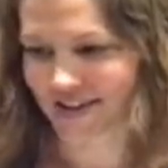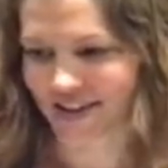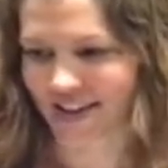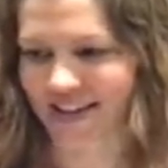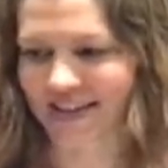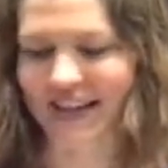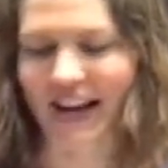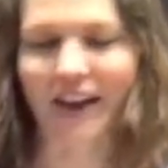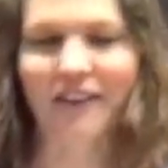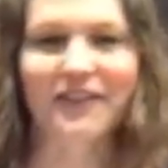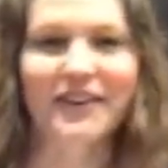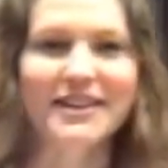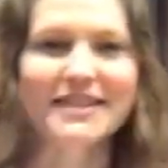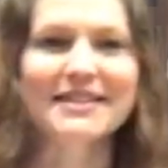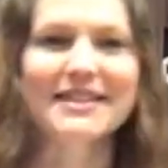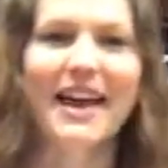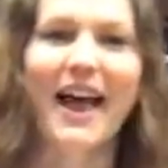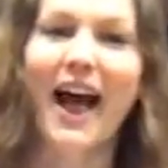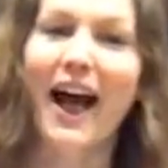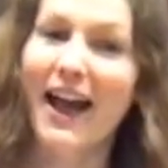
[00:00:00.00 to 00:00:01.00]
Gina
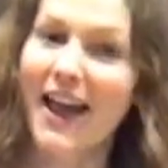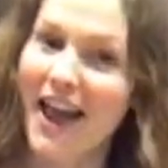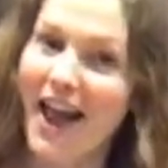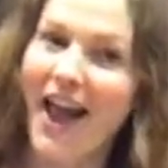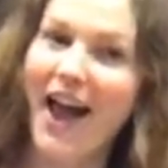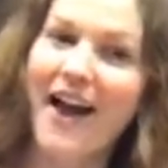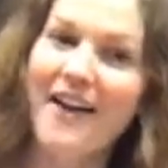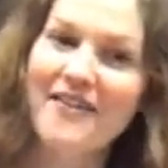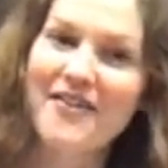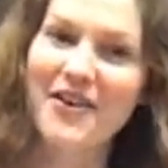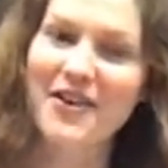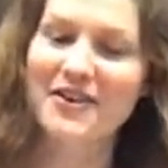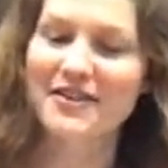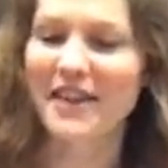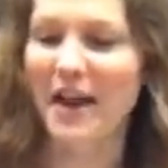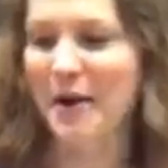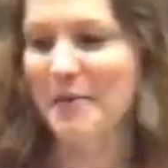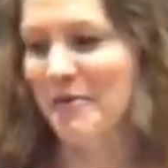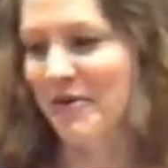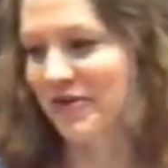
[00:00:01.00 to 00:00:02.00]
Davis. I have heard
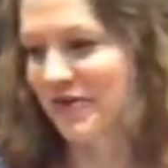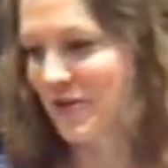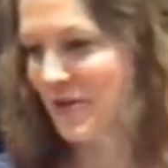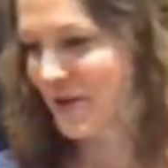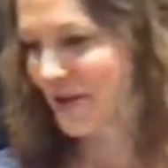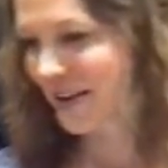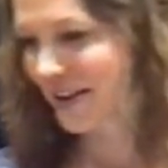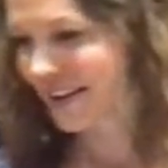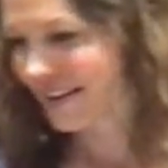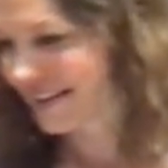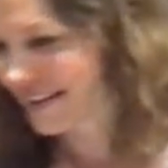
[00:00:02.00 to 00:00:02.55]
that before.